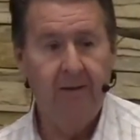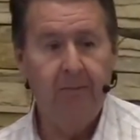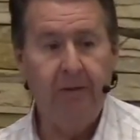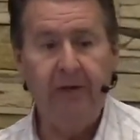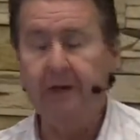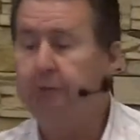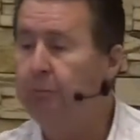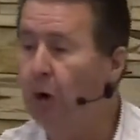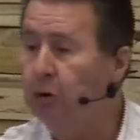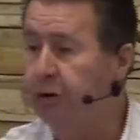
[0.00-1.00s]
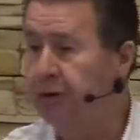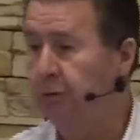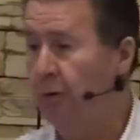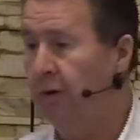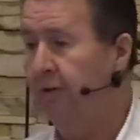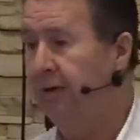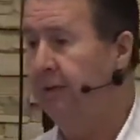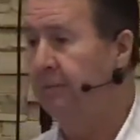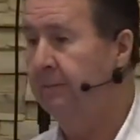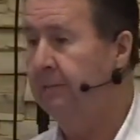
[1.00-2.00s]
because Moses wrote of
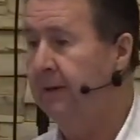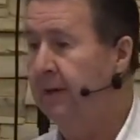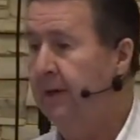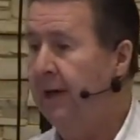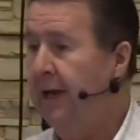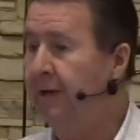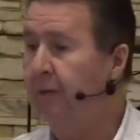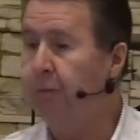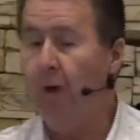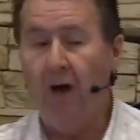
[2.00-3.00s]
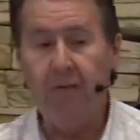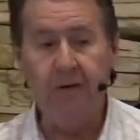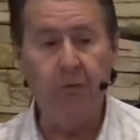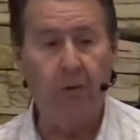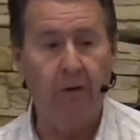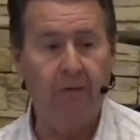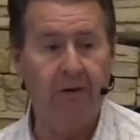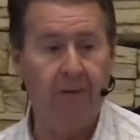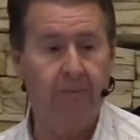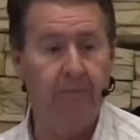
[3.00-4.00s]
him and the prophets wrote of
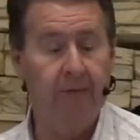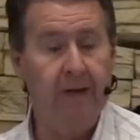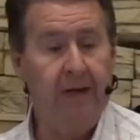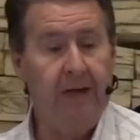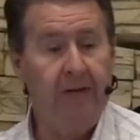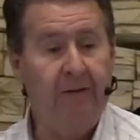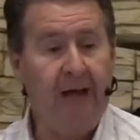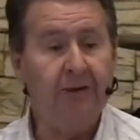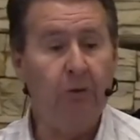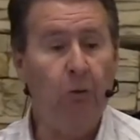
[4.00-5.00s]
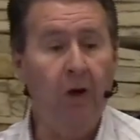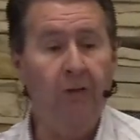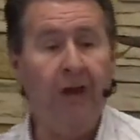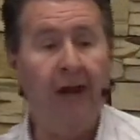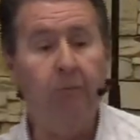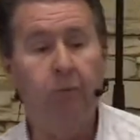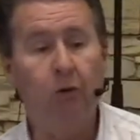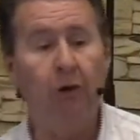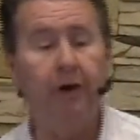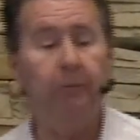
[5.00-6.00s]
him. And that's the one that I'm
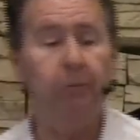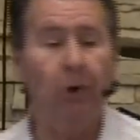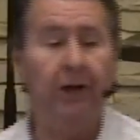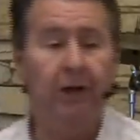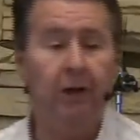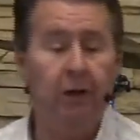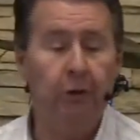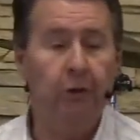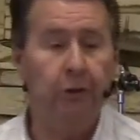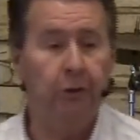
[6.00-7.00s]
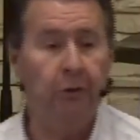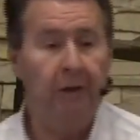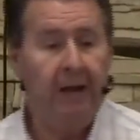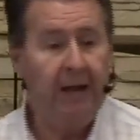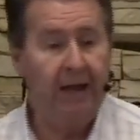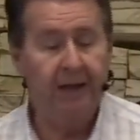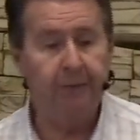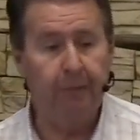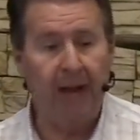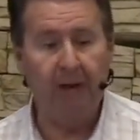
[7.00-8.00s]
going to bring you to. And
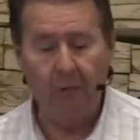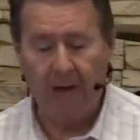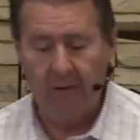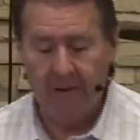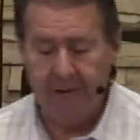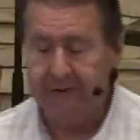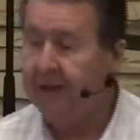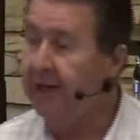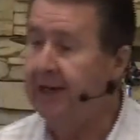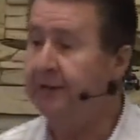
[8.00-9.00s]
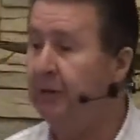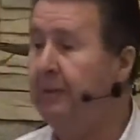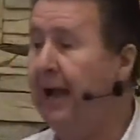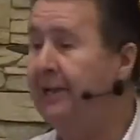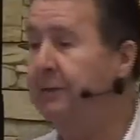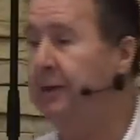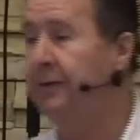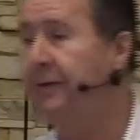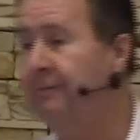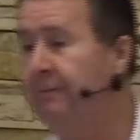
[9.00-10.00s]
his background is he's from
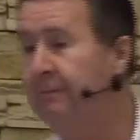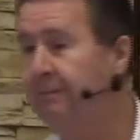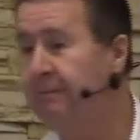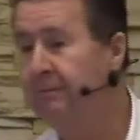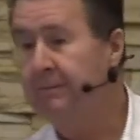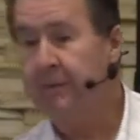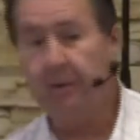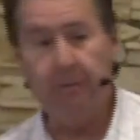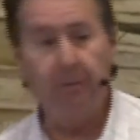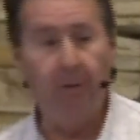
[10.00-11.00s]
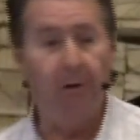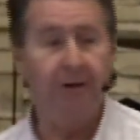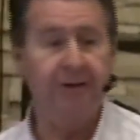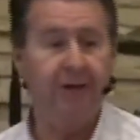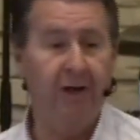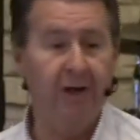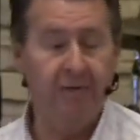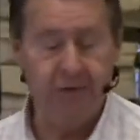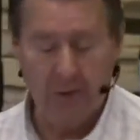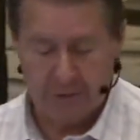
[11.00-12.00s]
Nazareth, the purported son
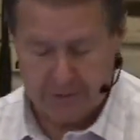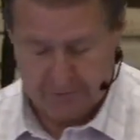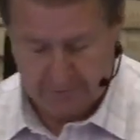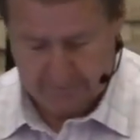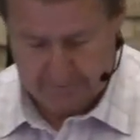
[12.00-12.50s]
of Joseph.